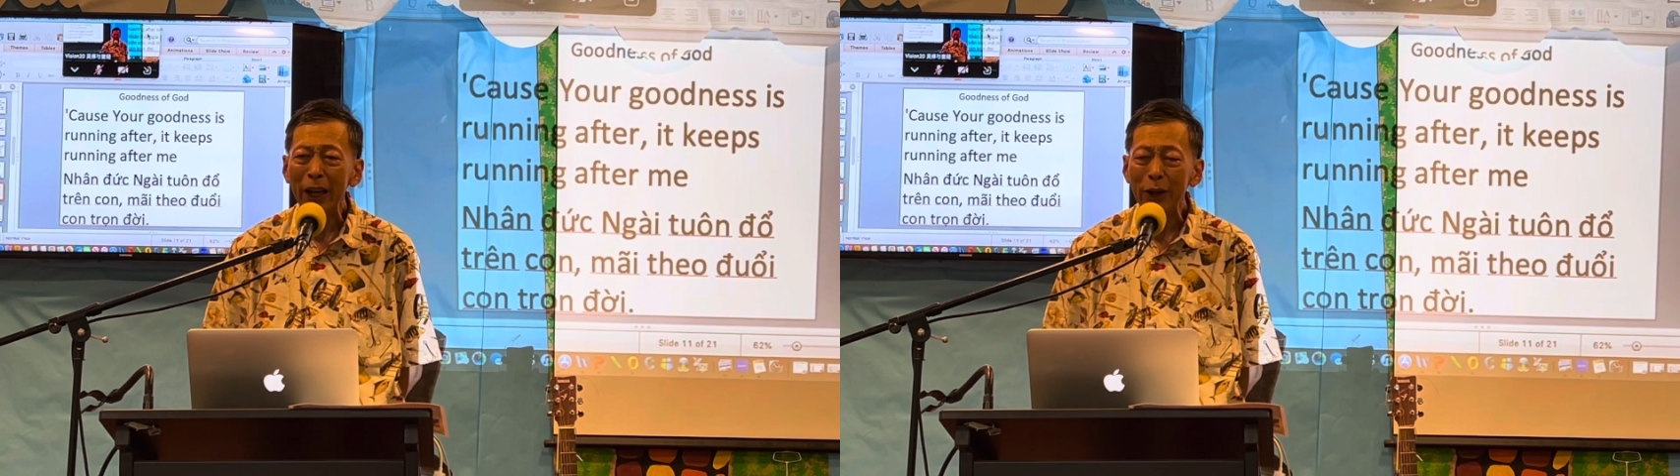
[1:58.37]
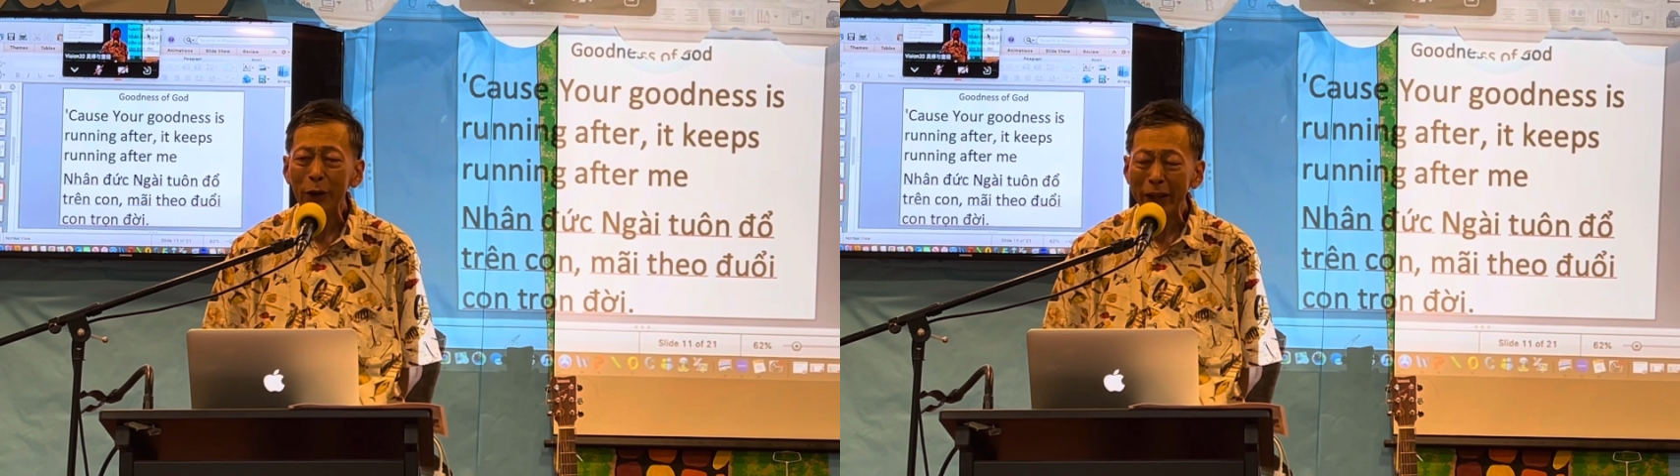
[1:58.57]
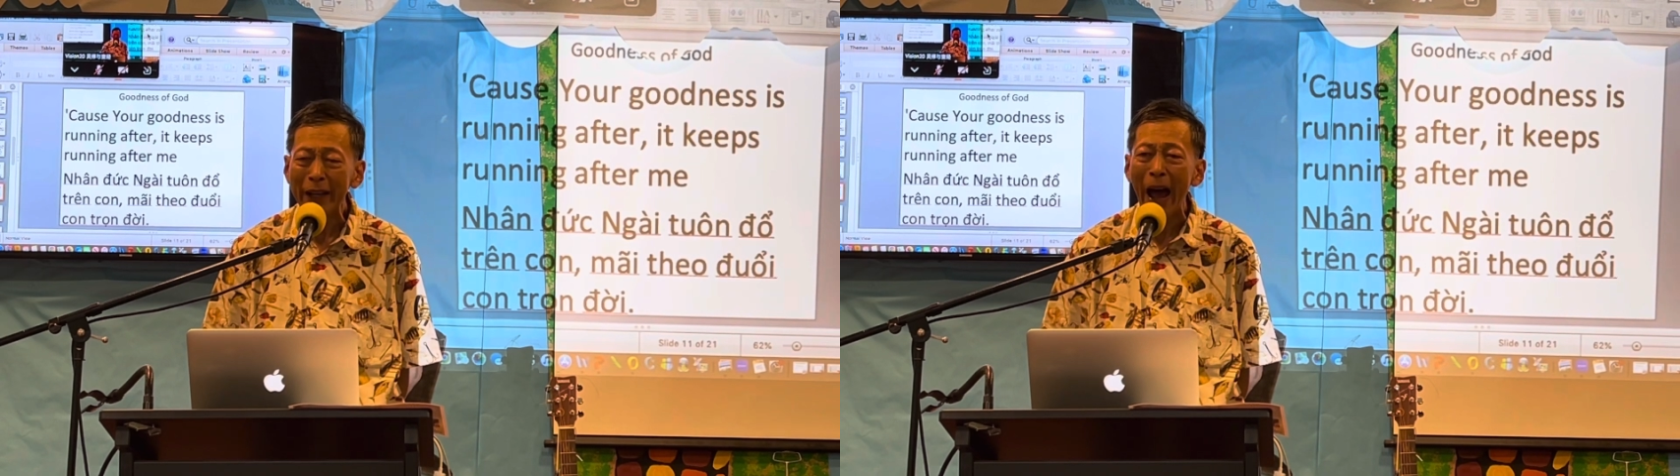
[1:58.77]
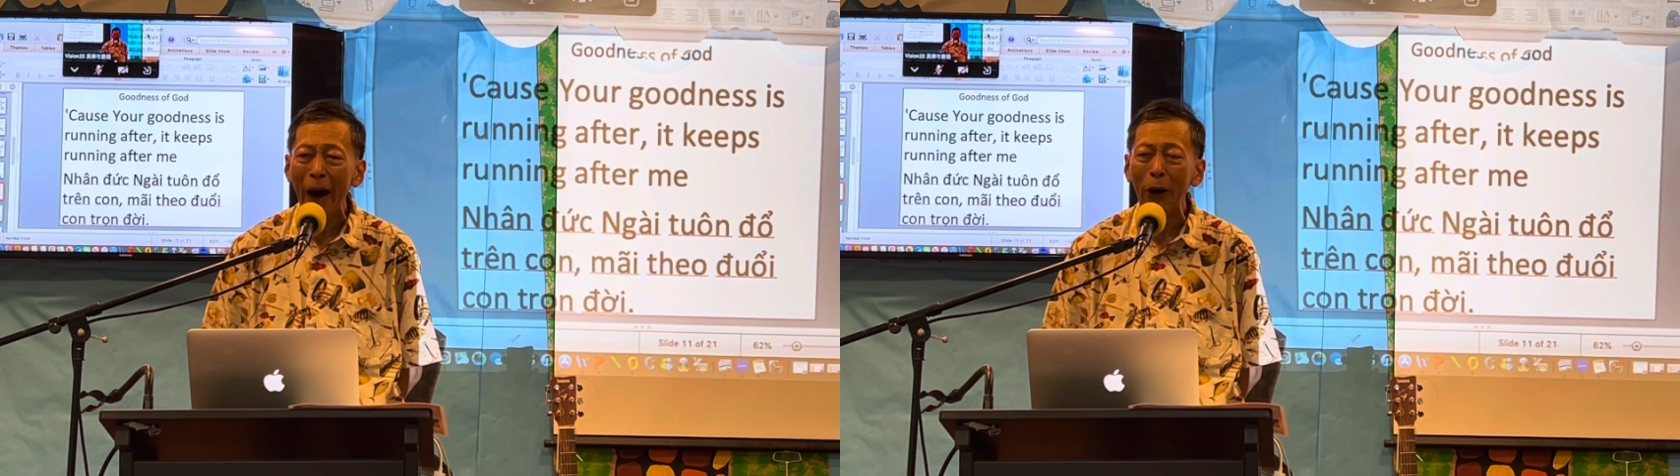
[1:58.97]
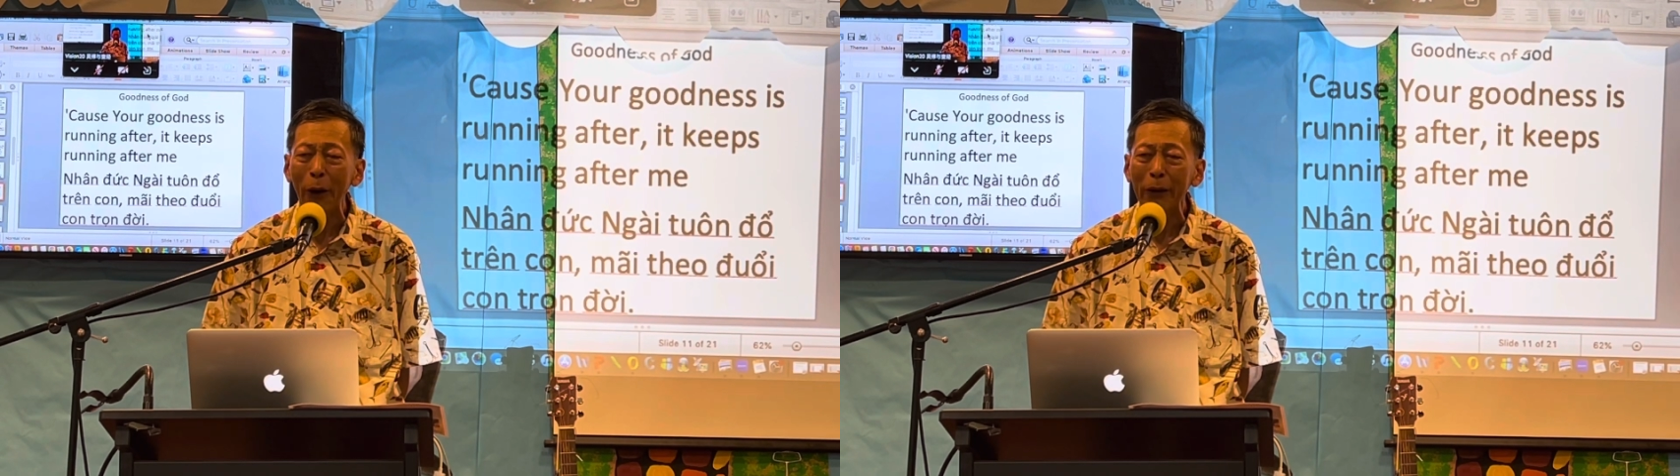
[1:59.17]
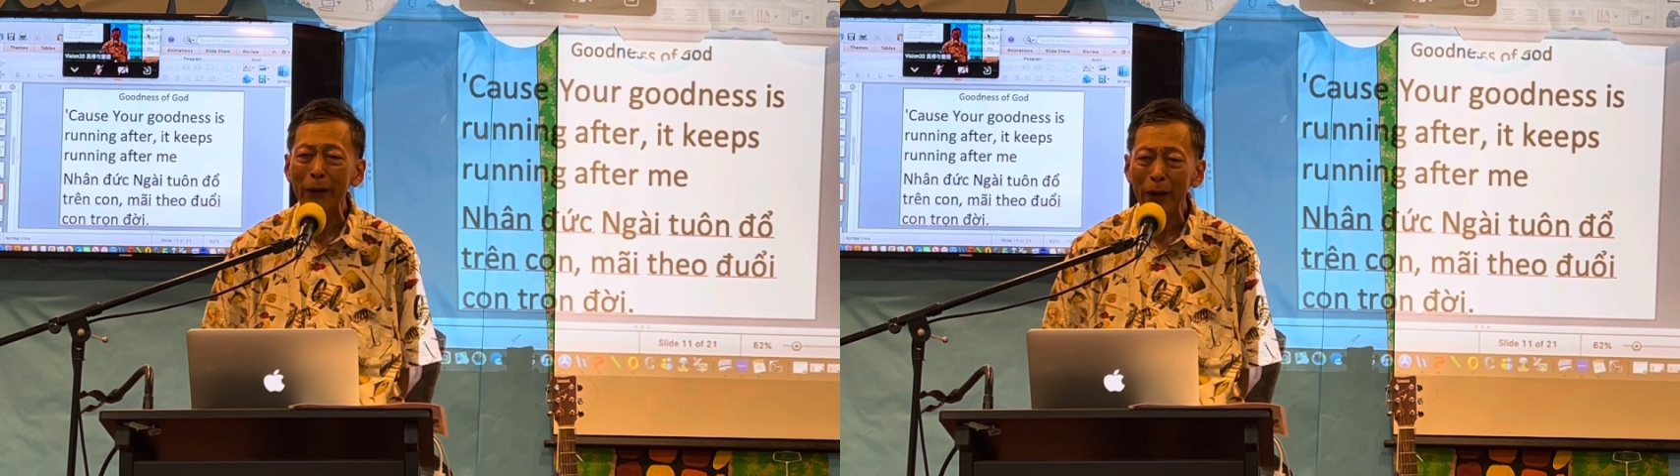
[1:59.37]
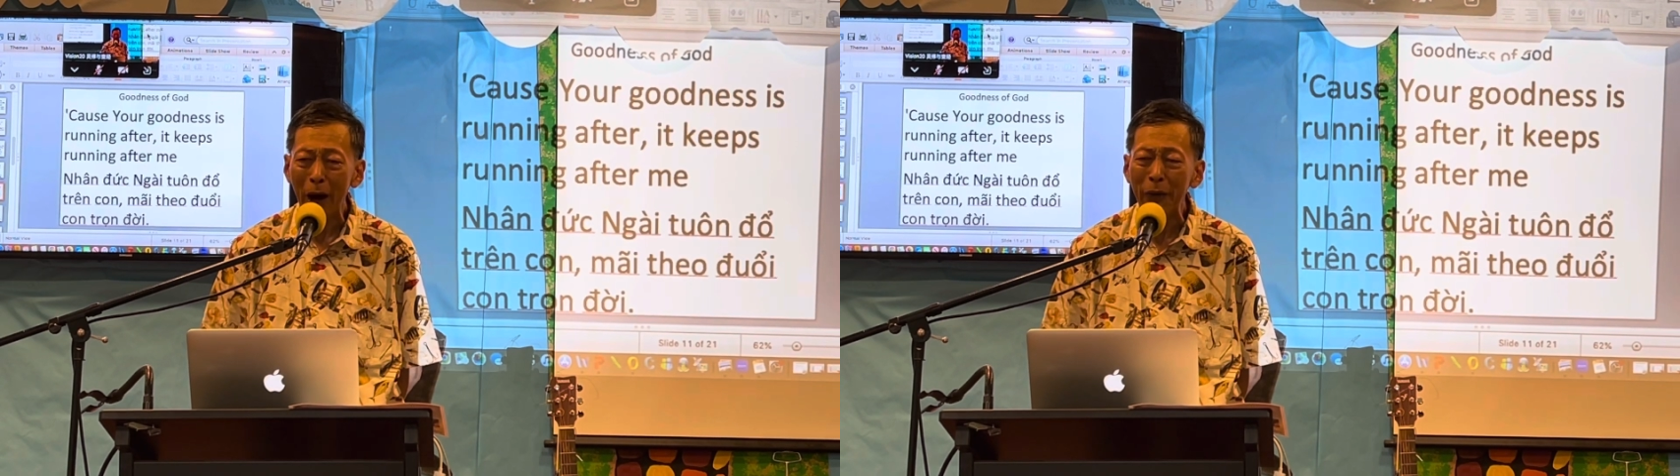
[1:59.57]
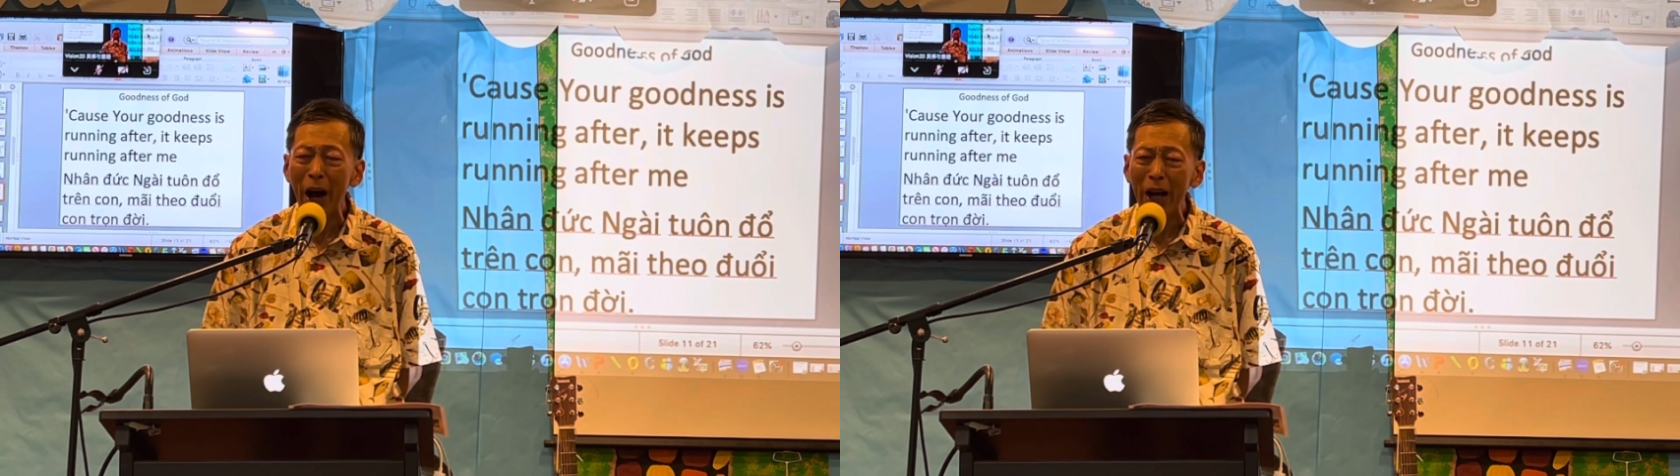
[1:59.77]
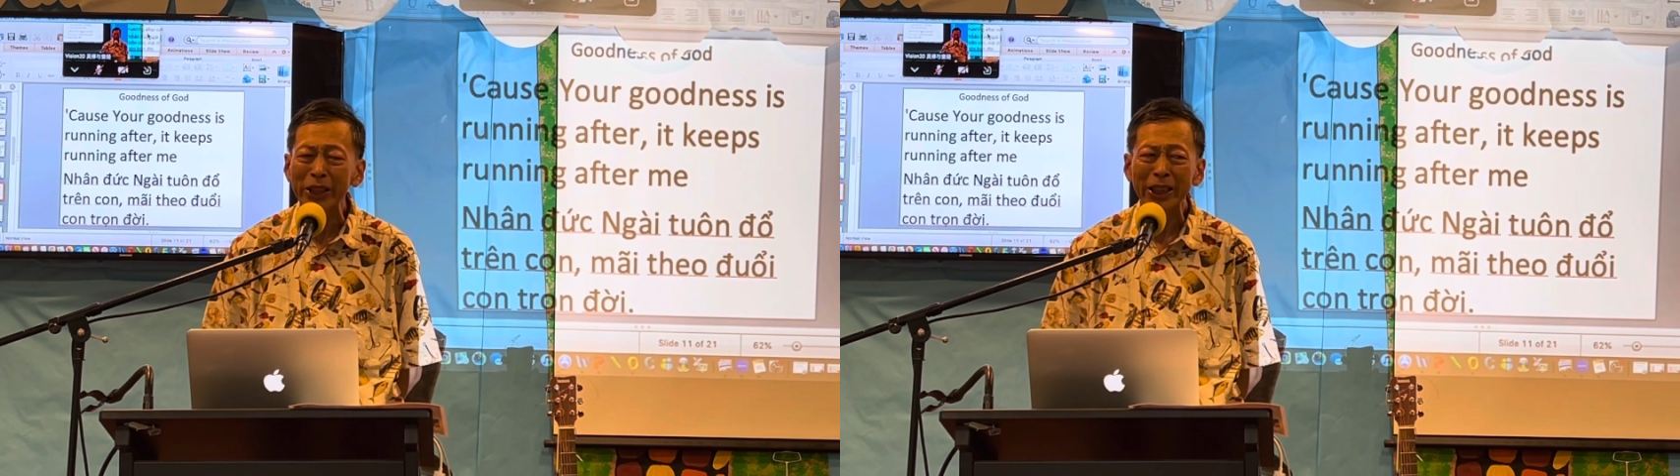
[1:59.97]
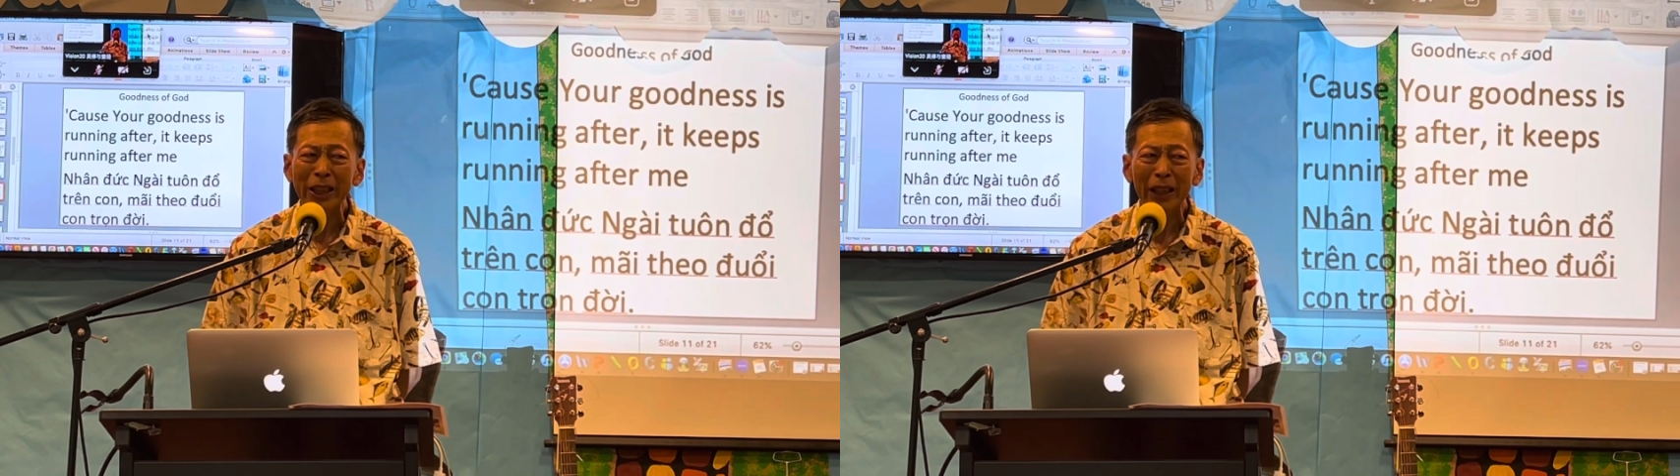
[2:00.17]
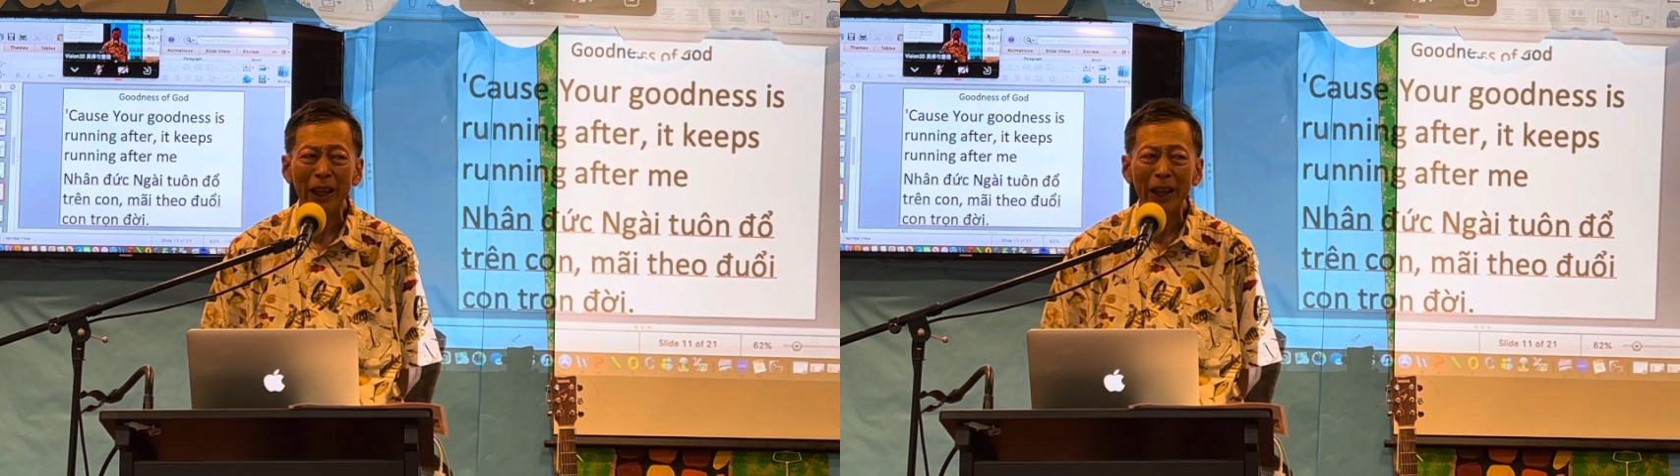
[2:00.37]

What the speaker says: looking down over us